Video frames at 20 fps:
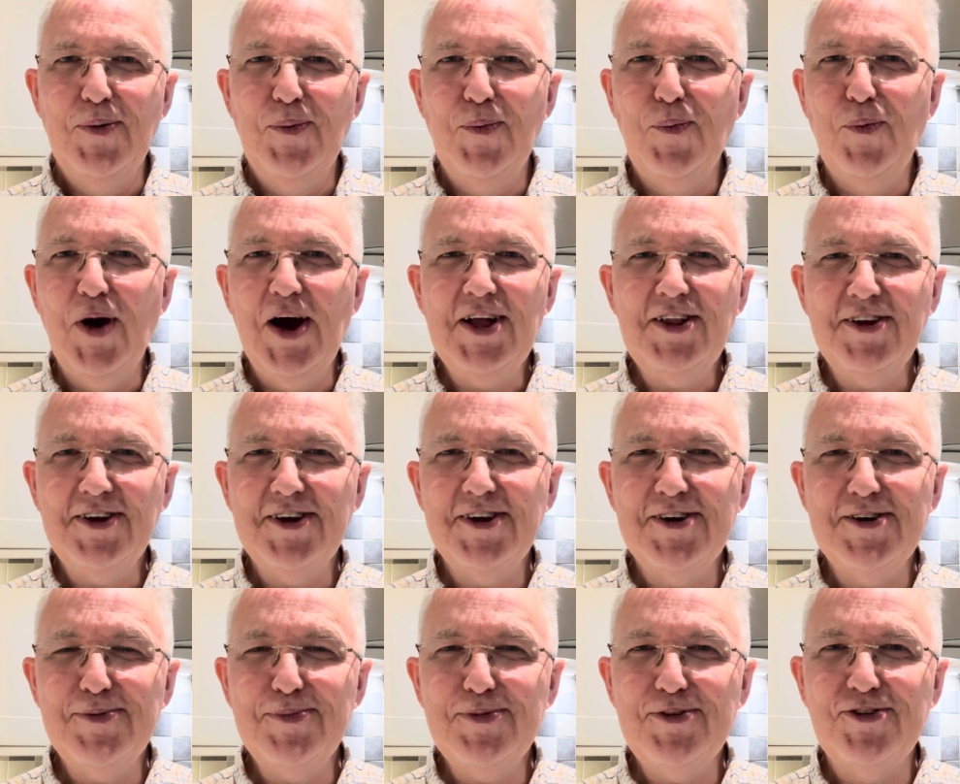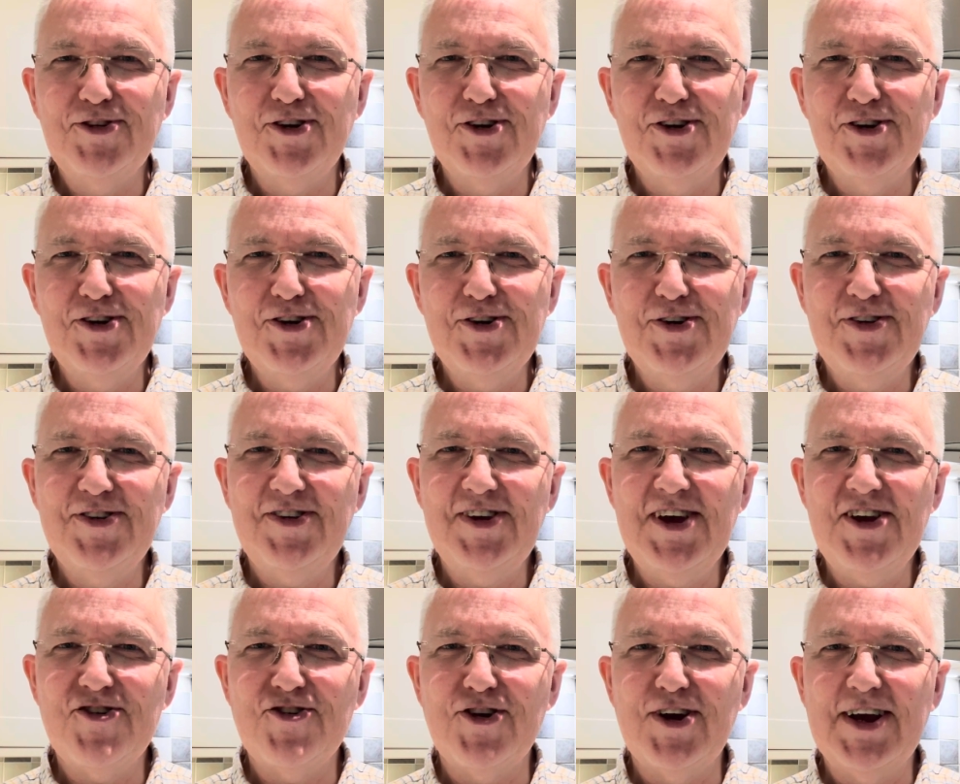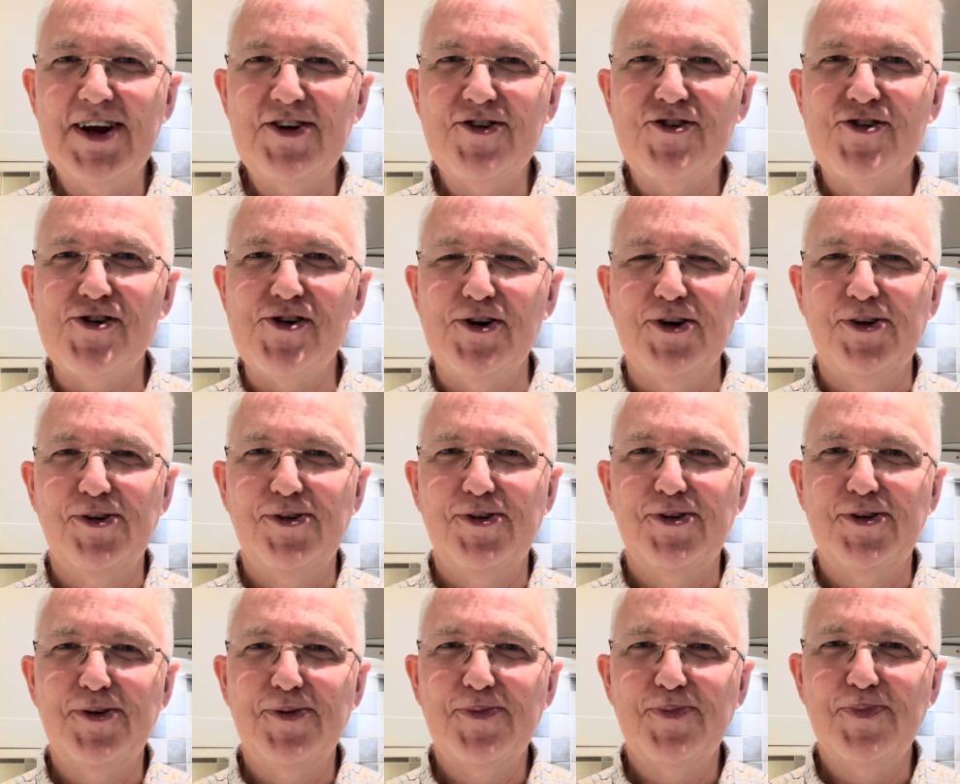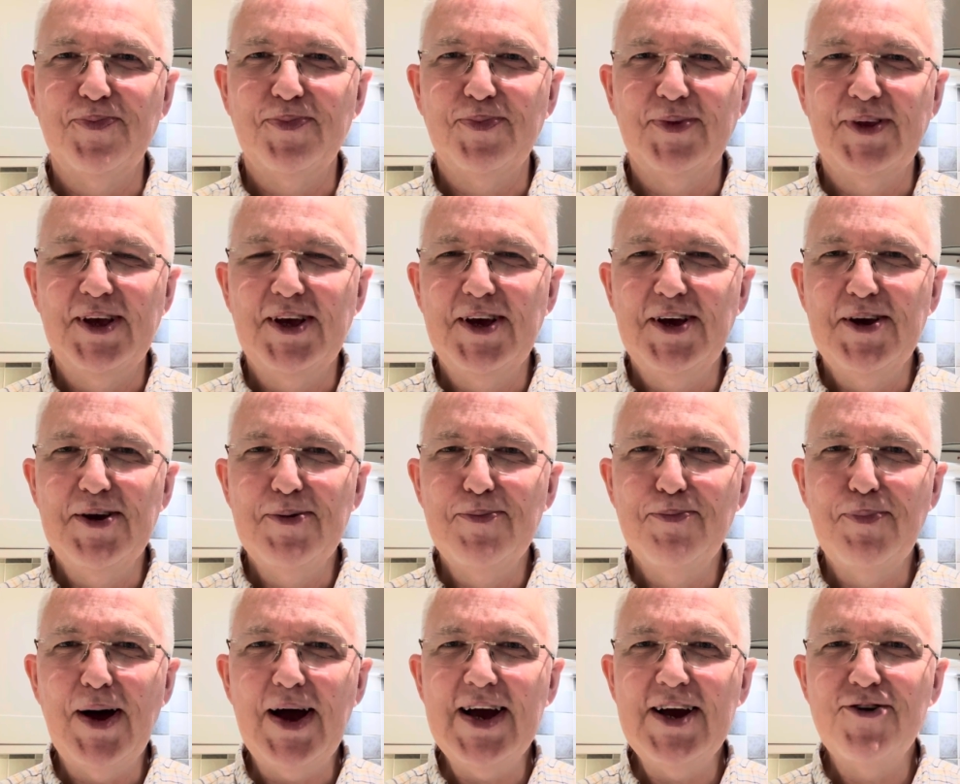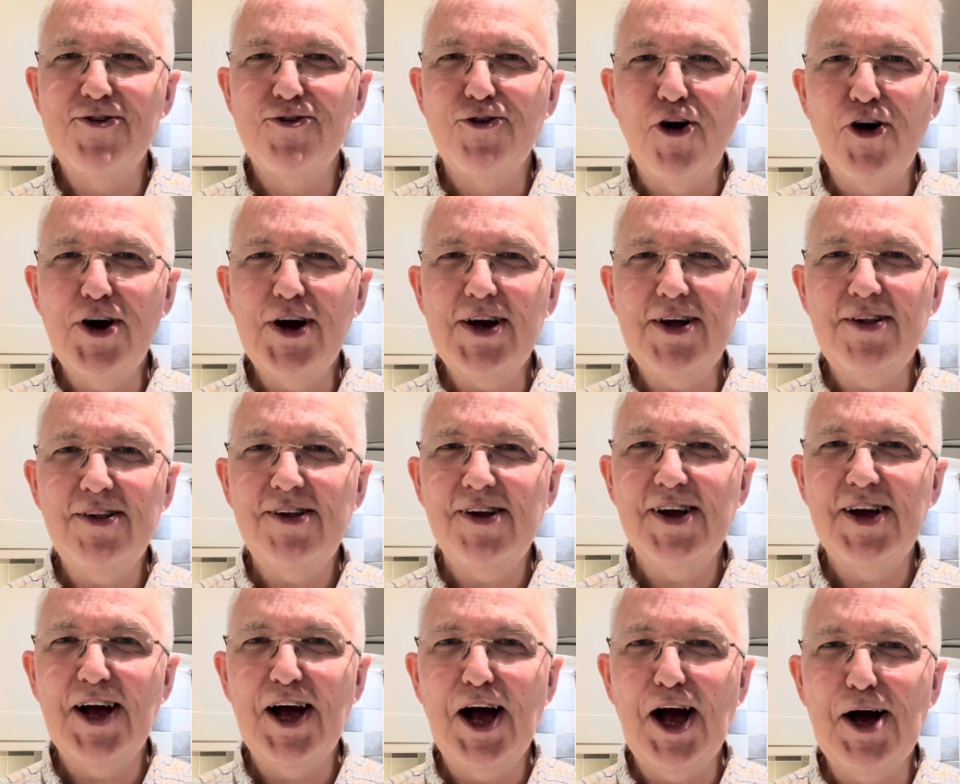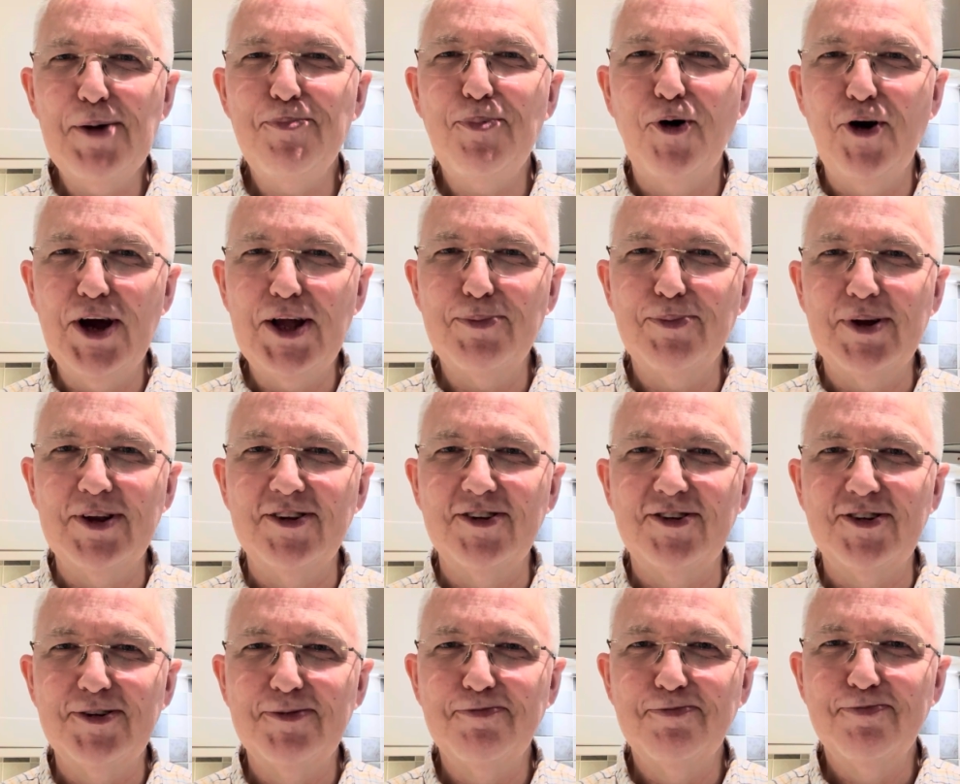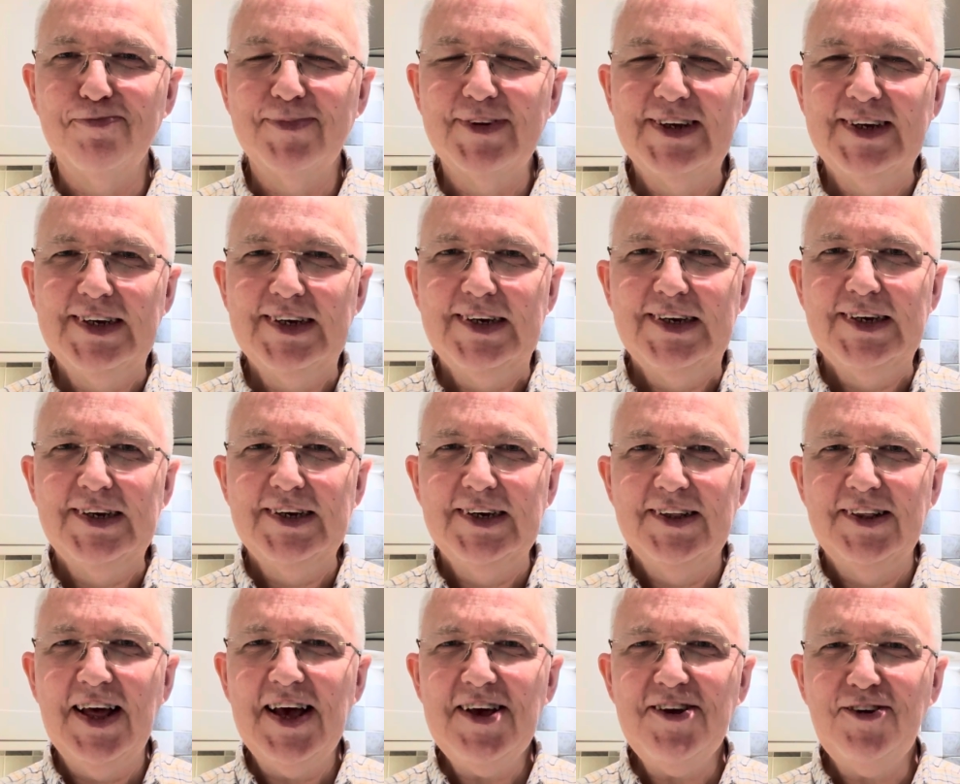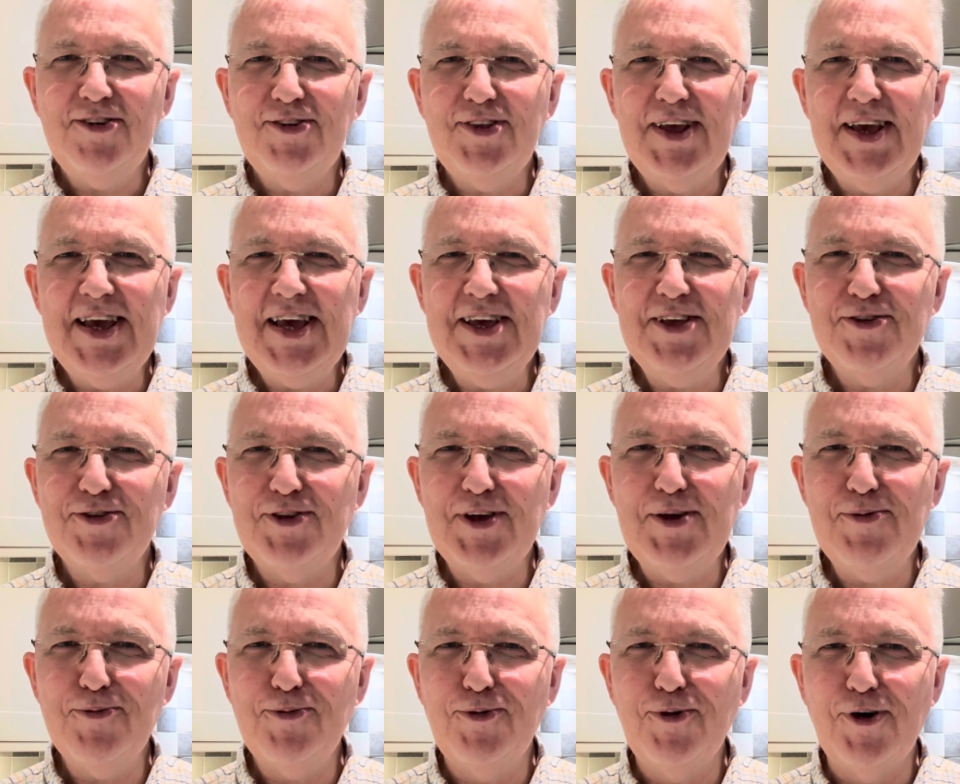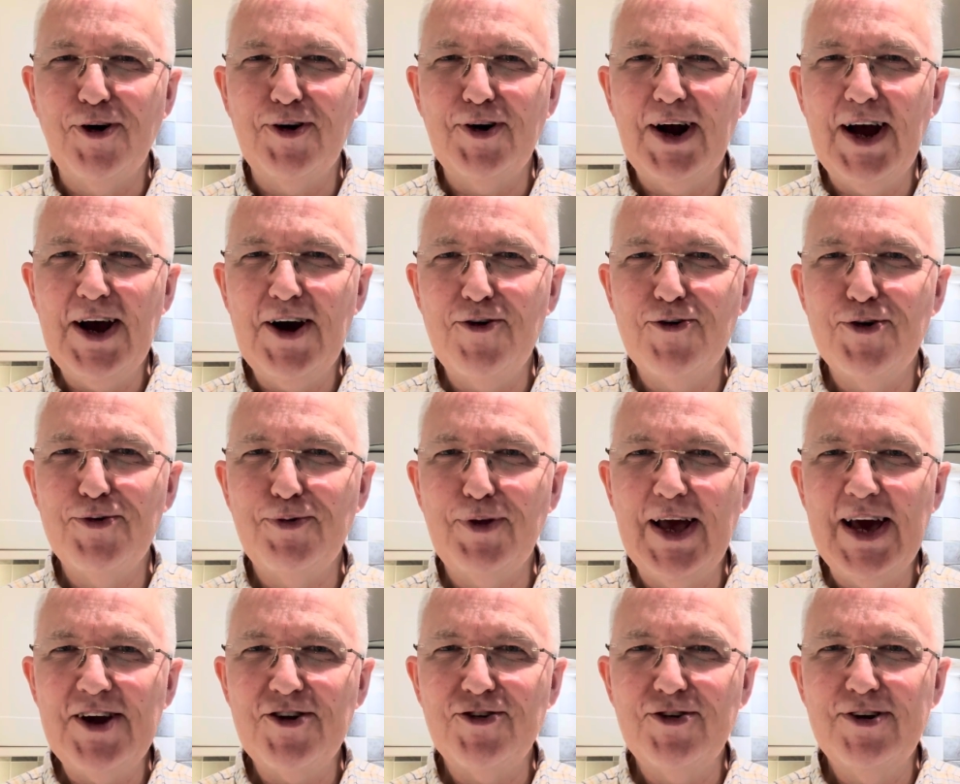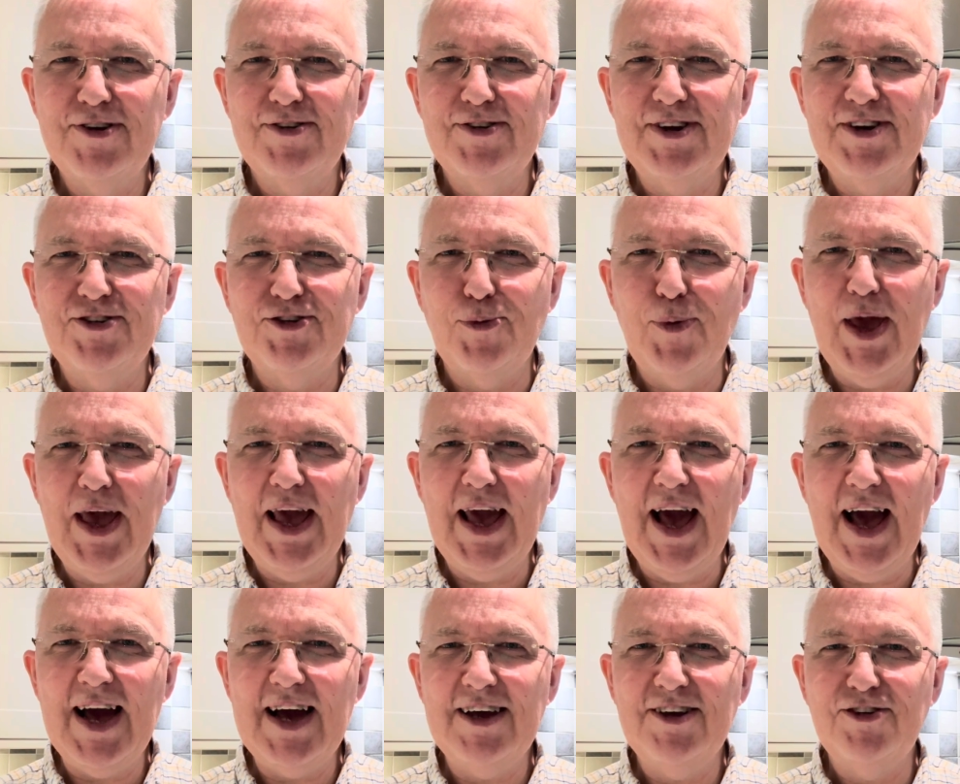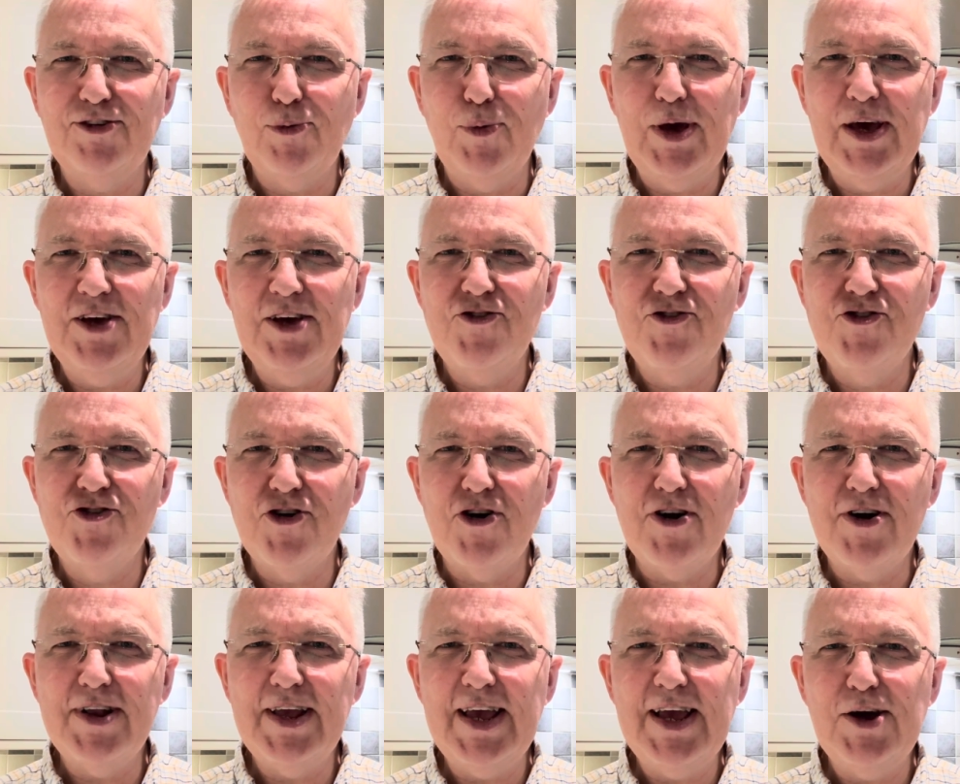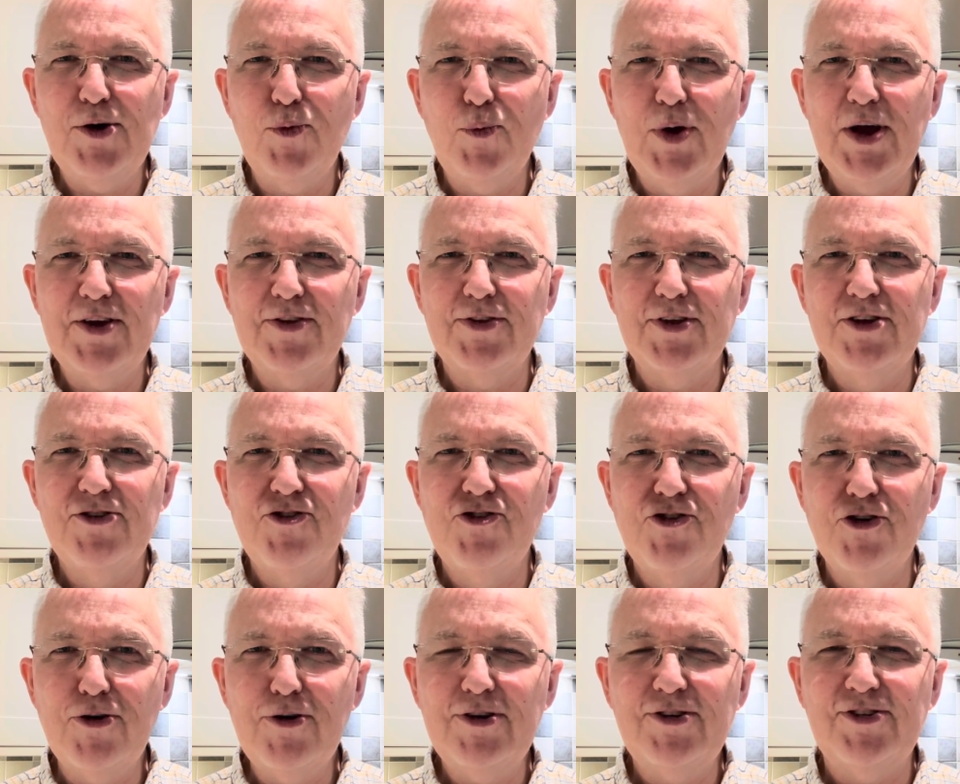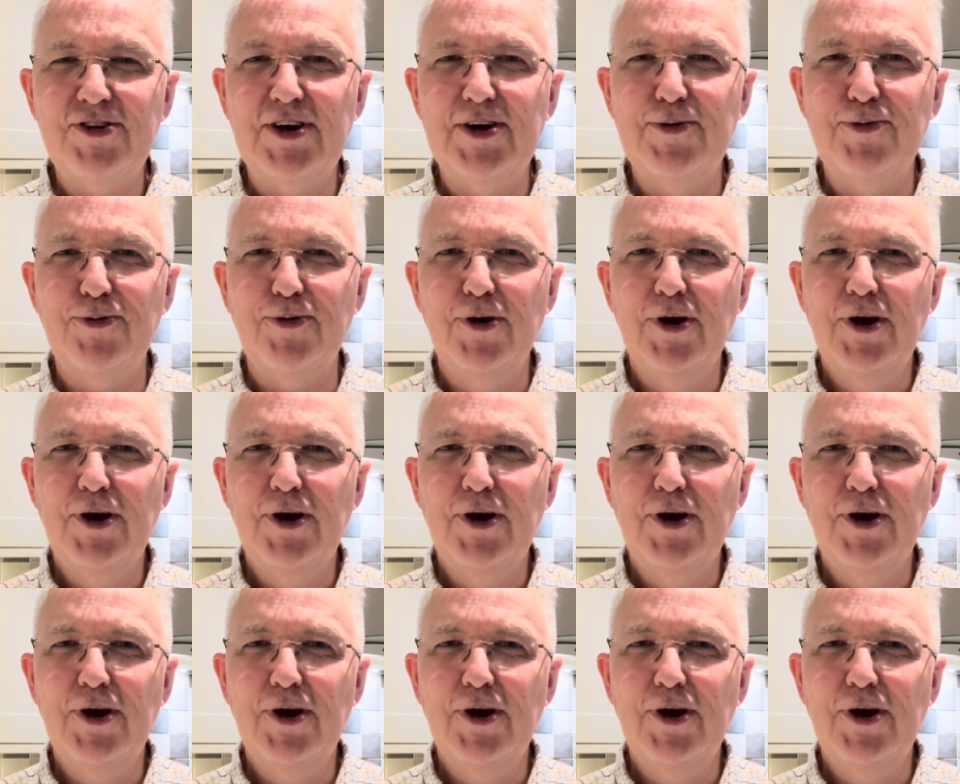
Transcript: Welcome to Teaching Truth by royal appointment. That's the theme for our reflections this week as we journey with Joseph